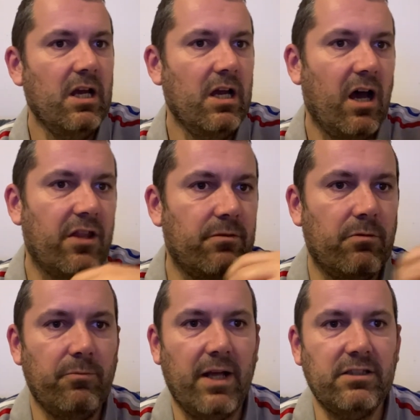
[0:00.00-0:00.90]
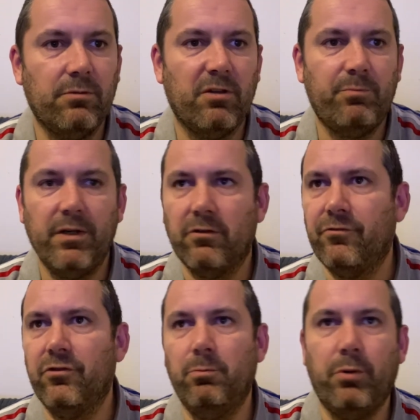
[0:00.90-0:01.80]
and the momentum I've built
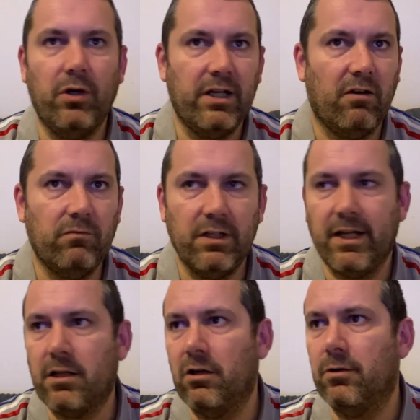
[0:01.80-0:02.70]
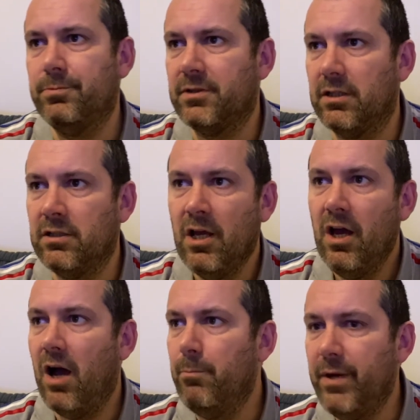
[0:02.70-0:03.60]
through putting on running clubs and
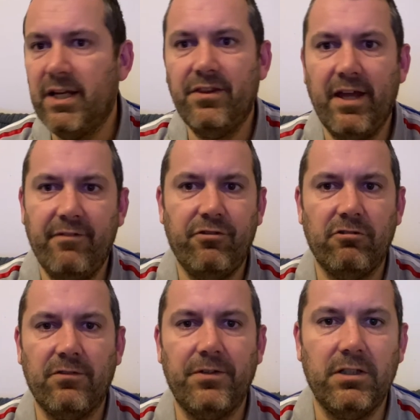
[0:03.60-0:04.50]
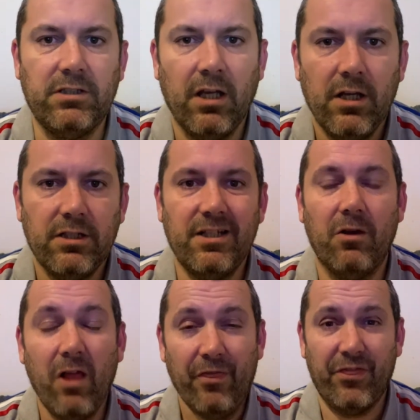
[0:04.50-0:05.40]
being there for others,
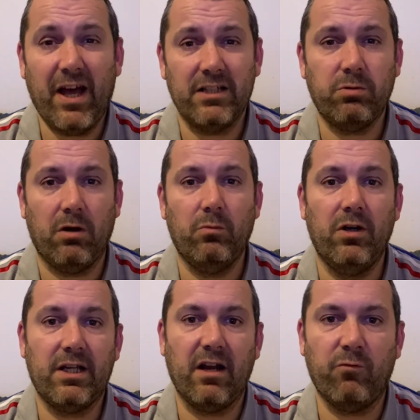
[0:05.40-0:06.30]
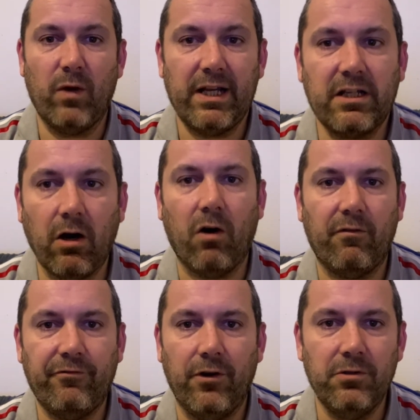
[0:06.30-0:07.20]
that's what I'm working off when I can't
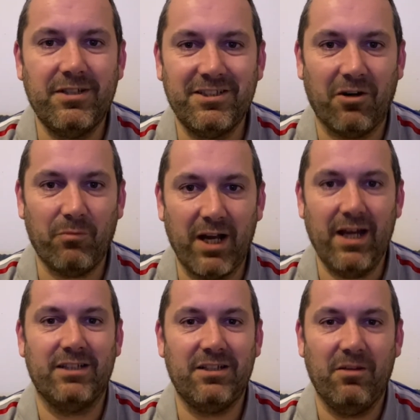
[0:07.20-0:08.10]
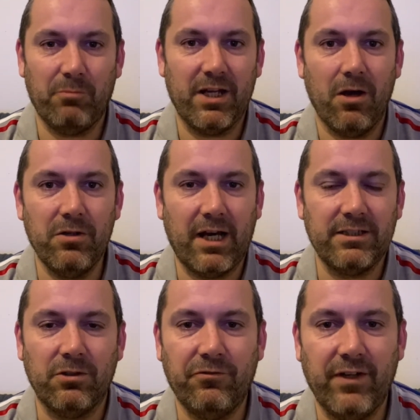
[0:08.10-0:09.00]
focus on my own
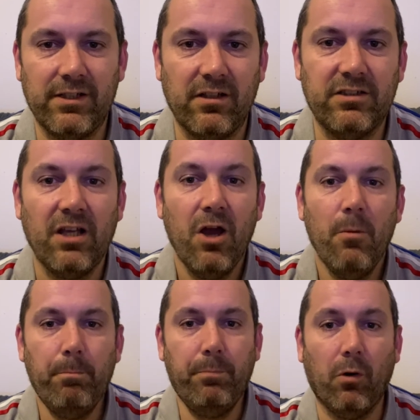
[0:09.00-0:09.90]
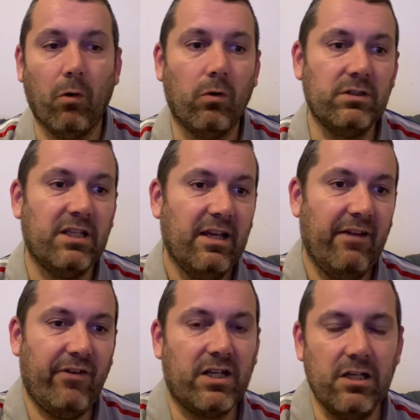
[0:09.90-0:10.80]
actual fitness. But
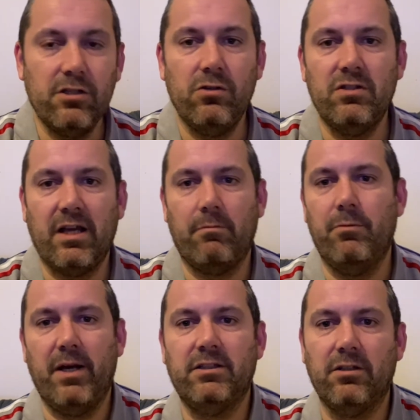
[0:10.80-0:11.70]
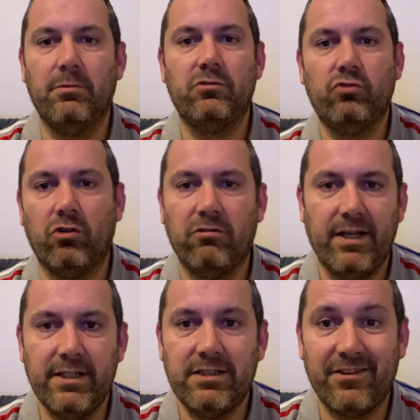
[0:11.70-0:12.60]
if I can use that momentum and draw it
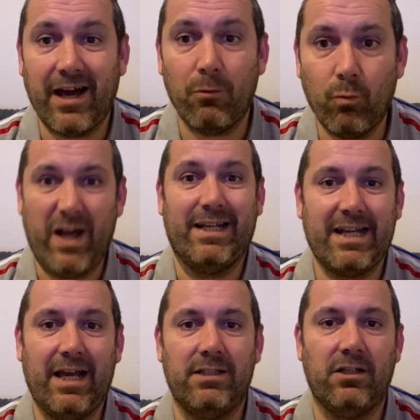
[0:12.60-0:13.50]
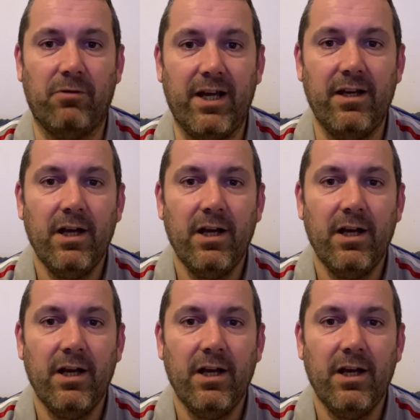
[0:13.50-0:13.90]
into that when I can do it,